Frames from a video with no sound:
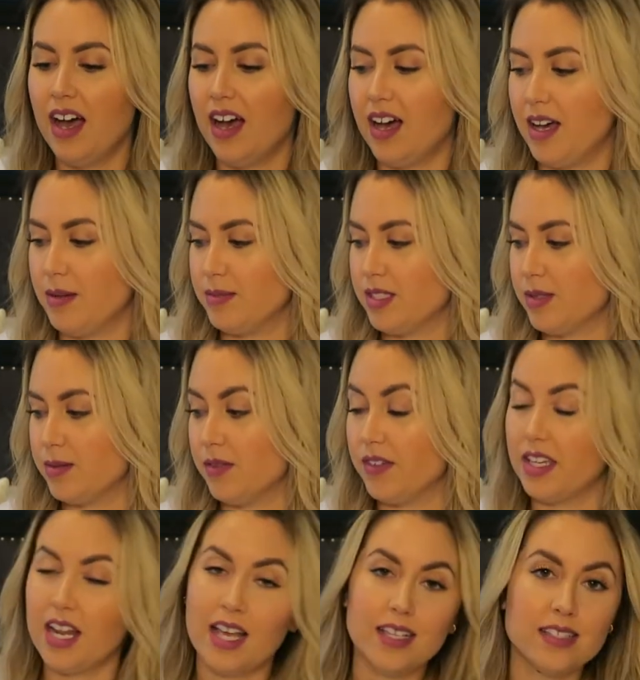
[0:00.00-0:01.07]
um, some of
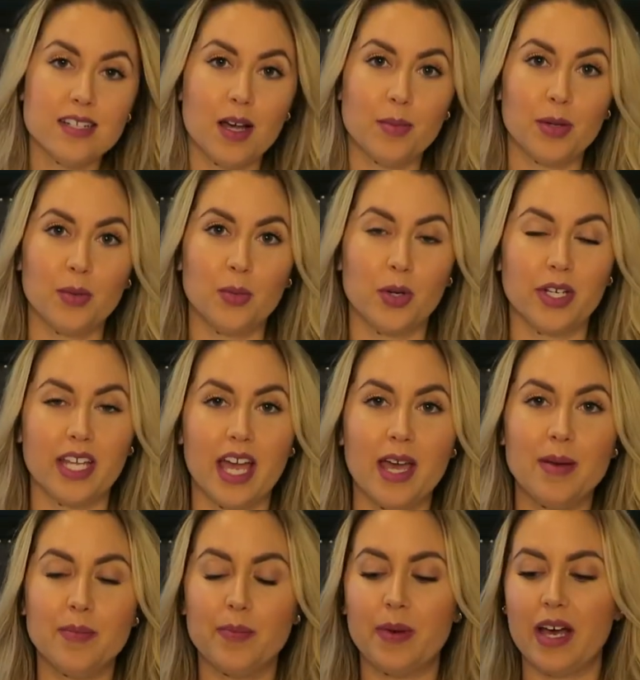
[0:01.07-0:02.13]
it has not been worn
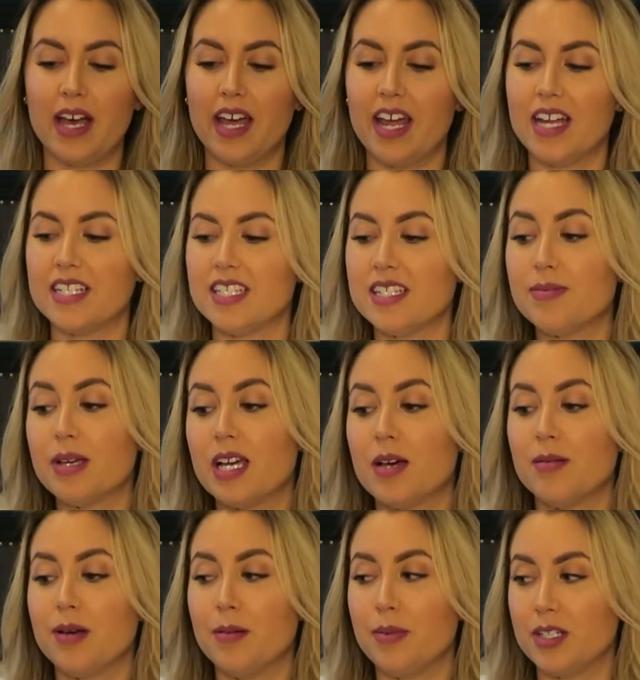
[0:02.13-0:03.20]
yet, but I did pick
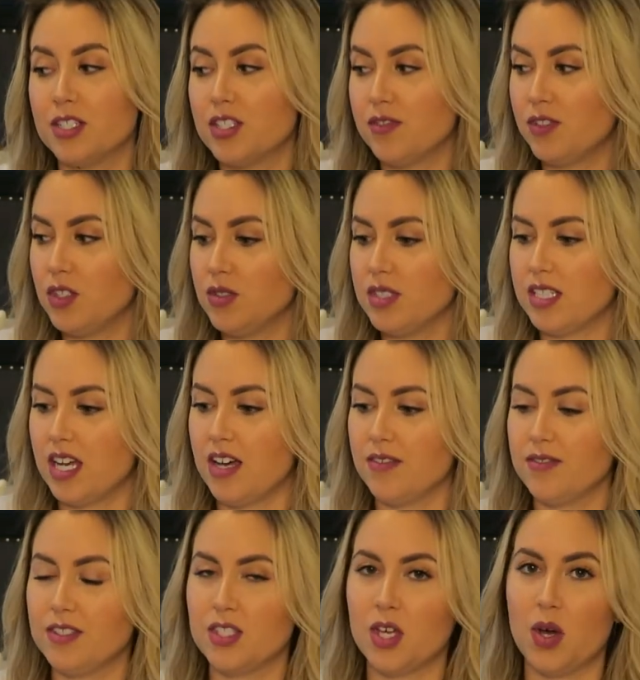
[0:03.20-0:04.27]
up a bunch of cute
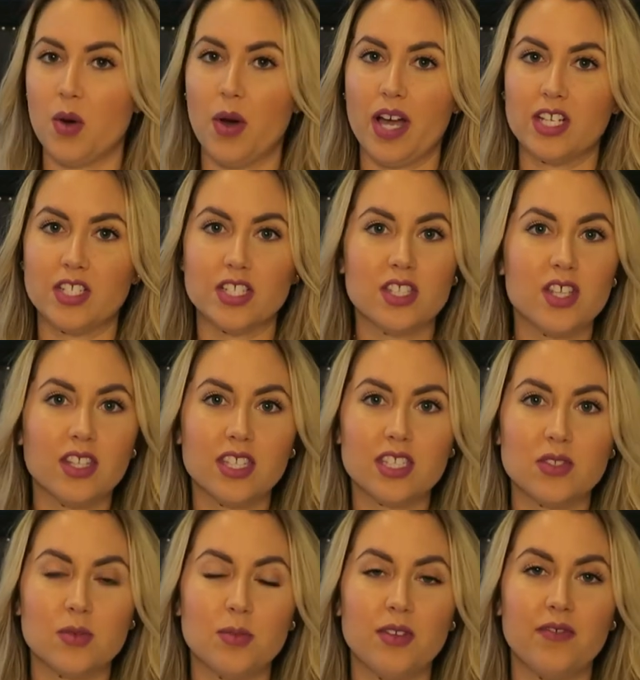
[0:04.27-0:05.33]
stuff, so I just thought
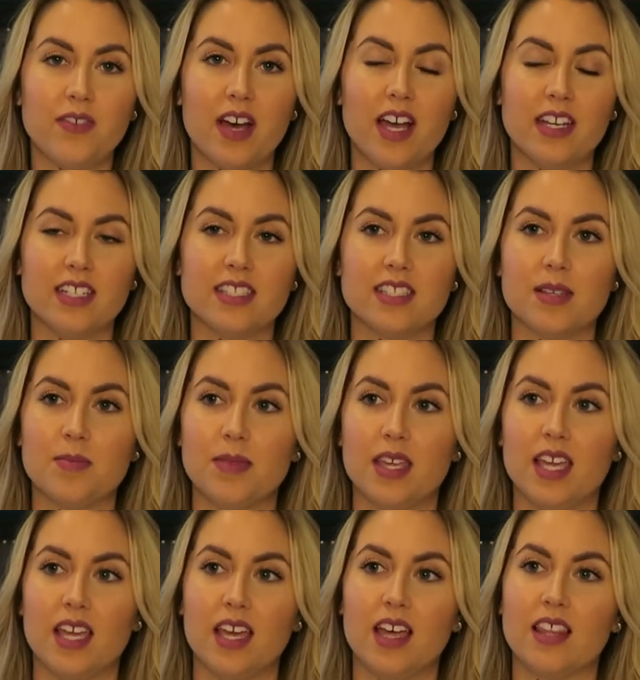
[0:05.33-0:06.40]
this would be fun. It's
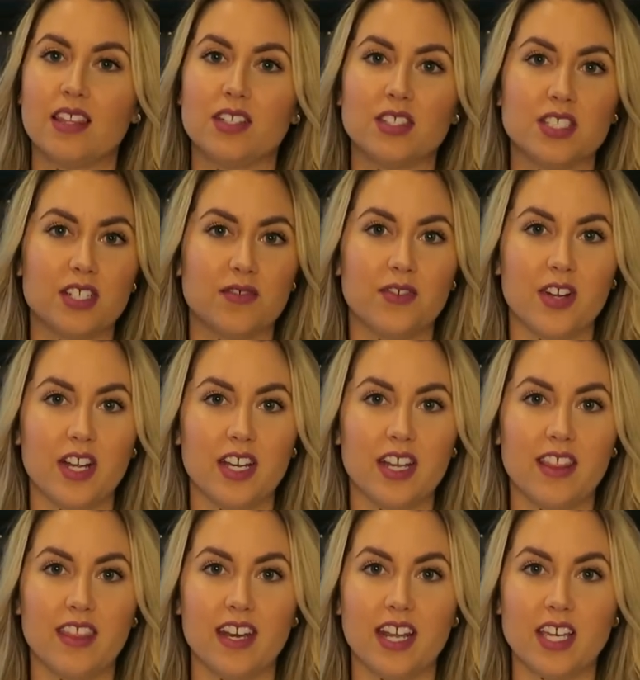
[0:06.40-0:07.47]
something a little
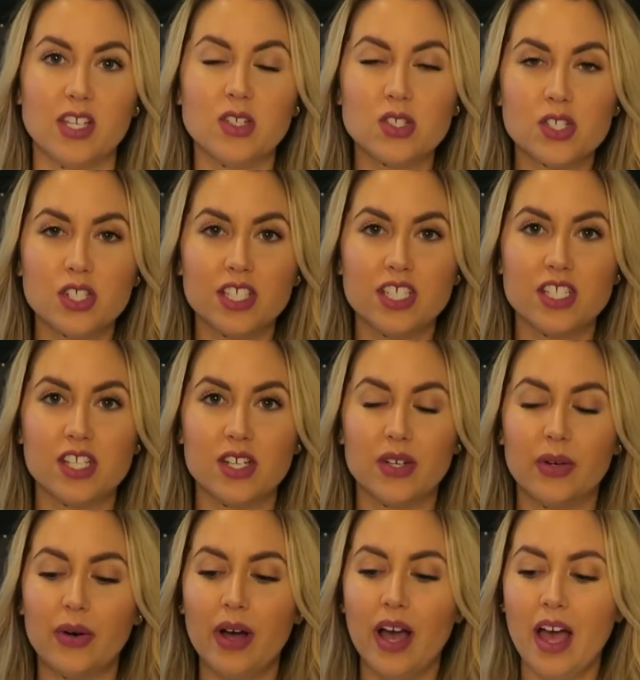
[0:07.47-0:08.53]
different than I usually
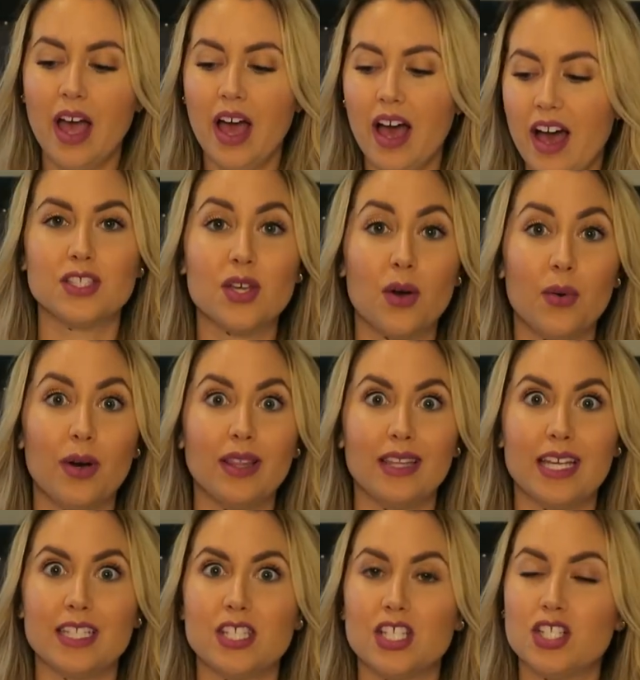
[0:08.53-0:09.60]
do. So
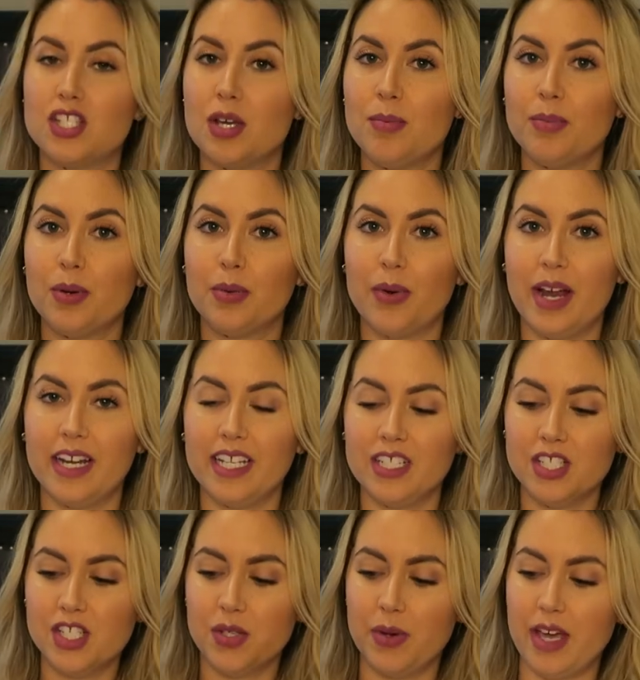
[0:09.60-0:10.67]
let's jump right
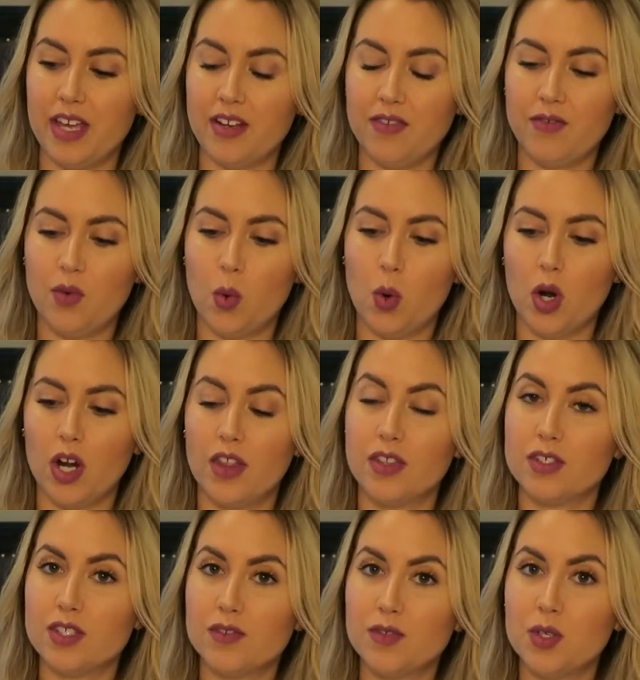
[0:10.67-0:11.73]
into it. For
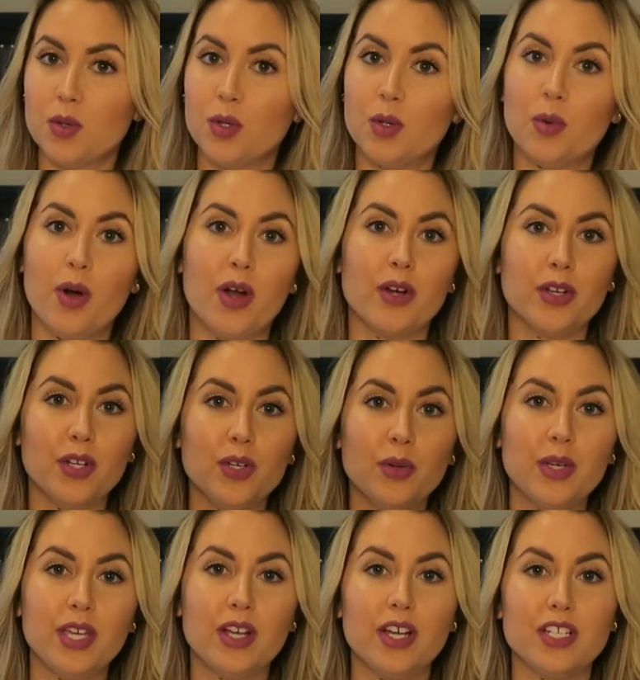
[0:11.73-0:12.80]
those of you who are
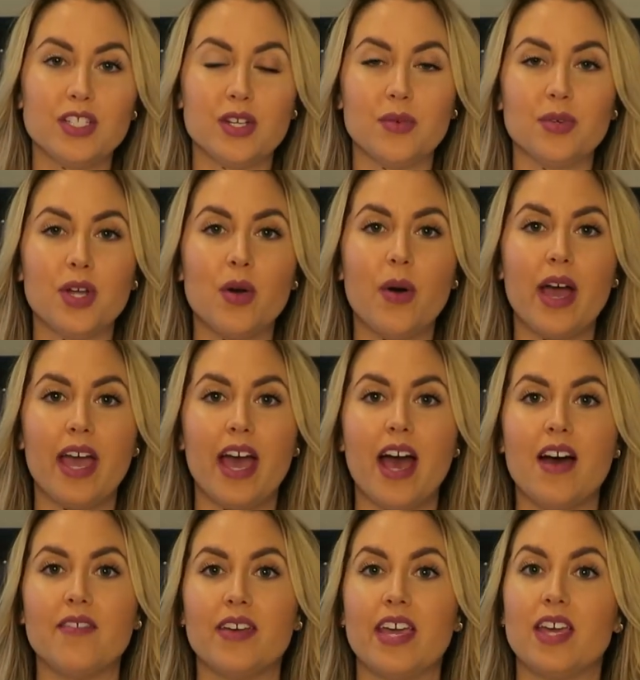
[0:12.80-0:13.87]
new here and don't know, I
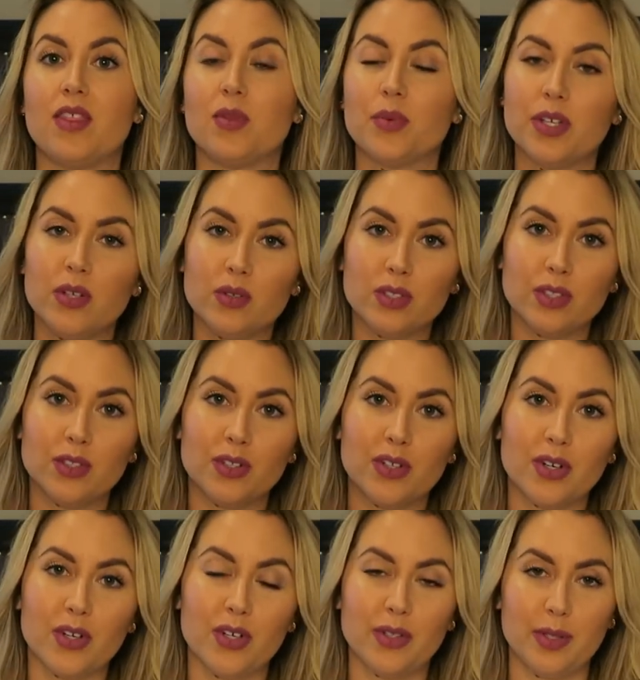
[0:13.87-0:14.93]
have a three-year-old little
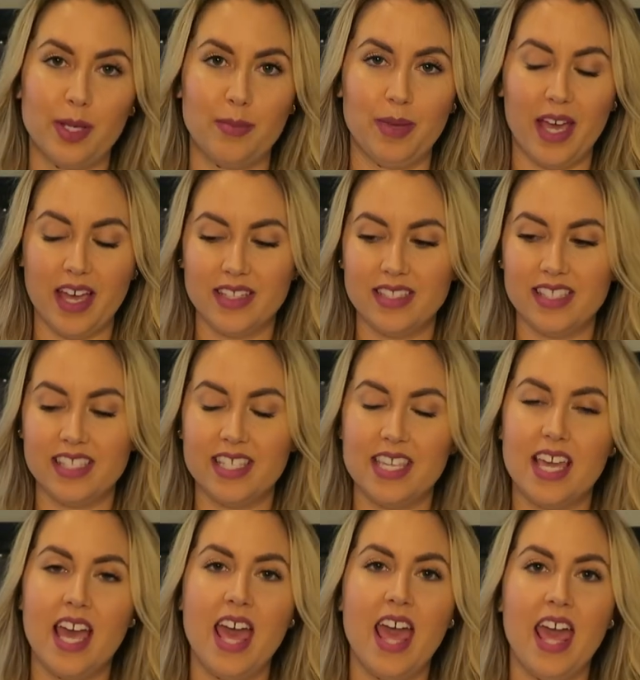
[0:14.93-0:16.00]
girl named
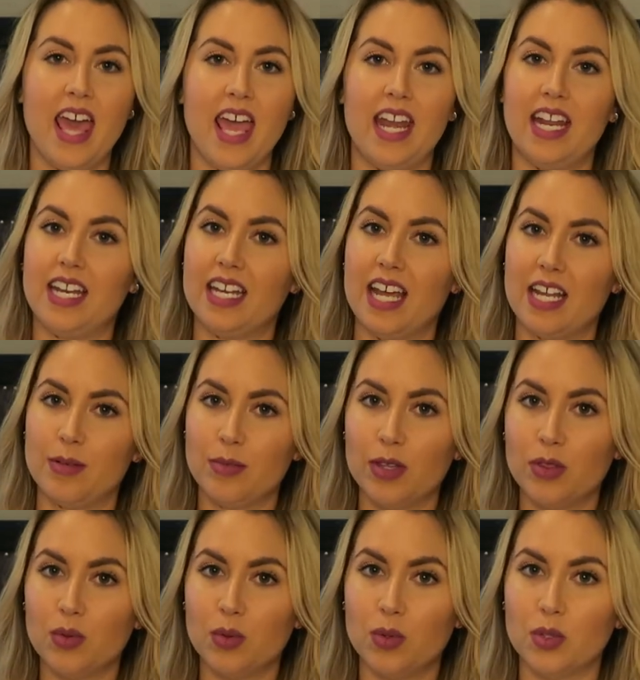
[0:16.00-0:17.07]
Kenzie and a
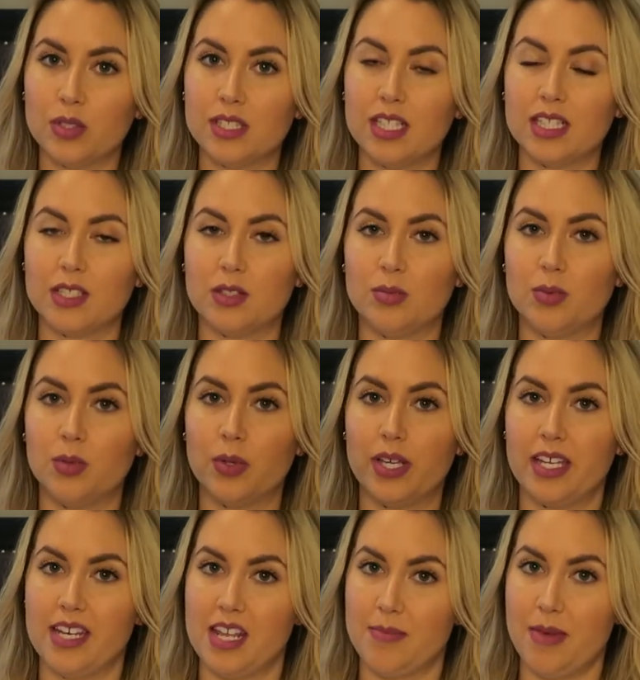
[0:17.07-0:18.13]
nine-month-old little
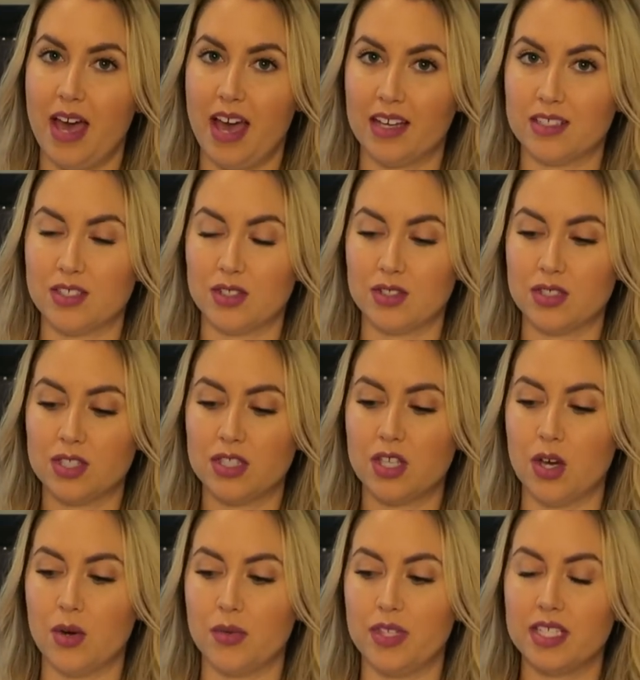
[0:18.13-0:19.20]
boy named Axel.
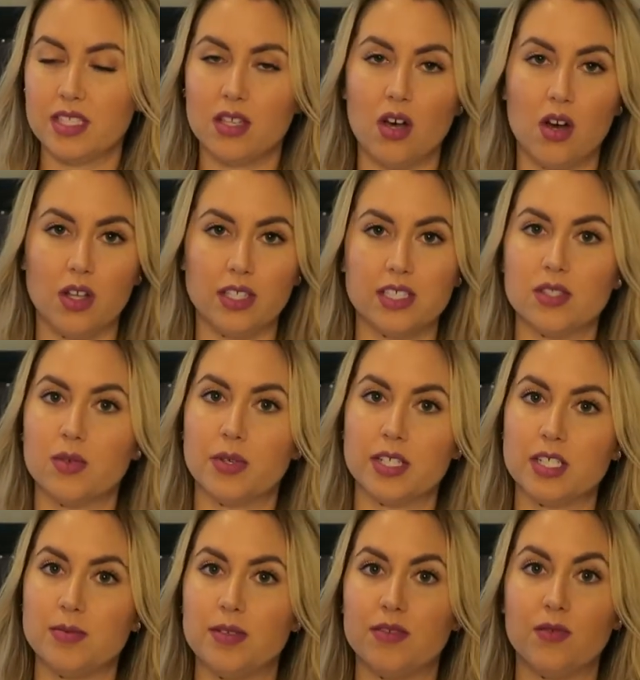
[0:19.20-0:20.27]
So this haul is
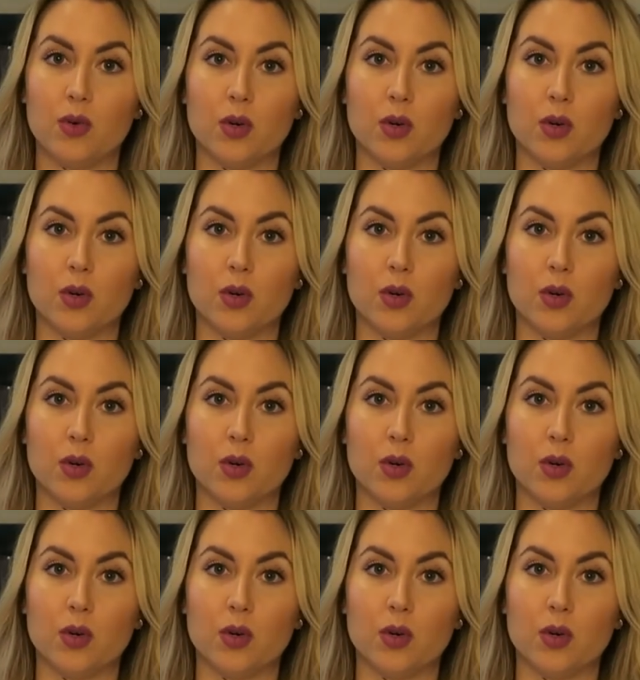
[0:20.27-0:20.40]
going to be